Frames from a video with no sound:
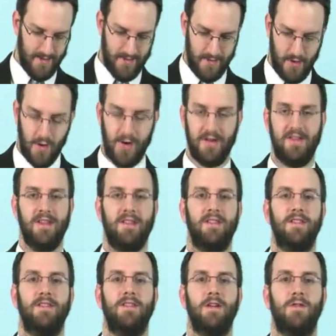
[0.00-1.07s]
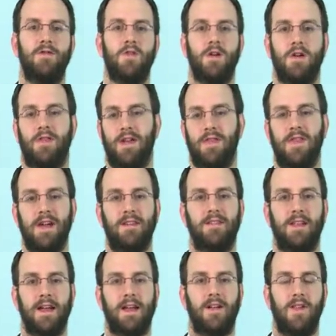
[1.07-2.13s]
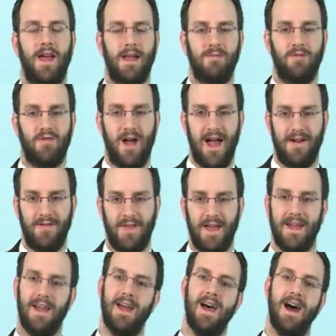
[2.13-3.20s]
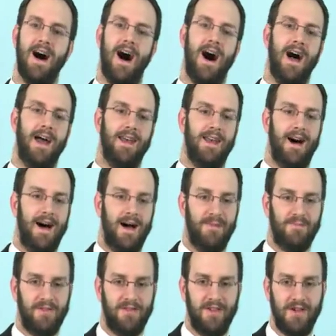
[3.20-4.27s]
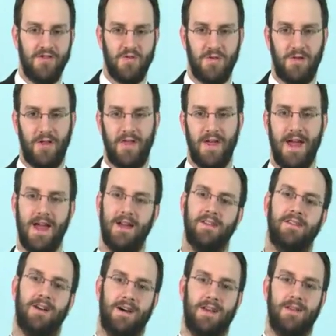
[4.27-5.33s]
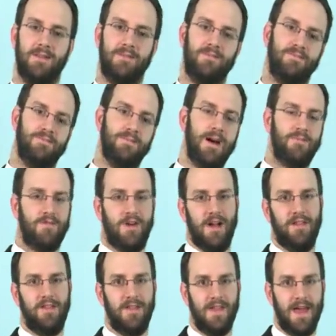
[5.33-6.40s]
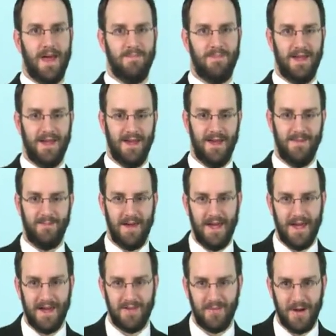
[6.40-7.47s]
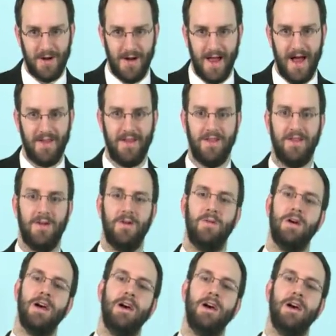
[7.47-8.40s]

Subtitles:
courses and so forth on things like claim drafting, on procedural things, on memorizing the MPEP, as we all had to do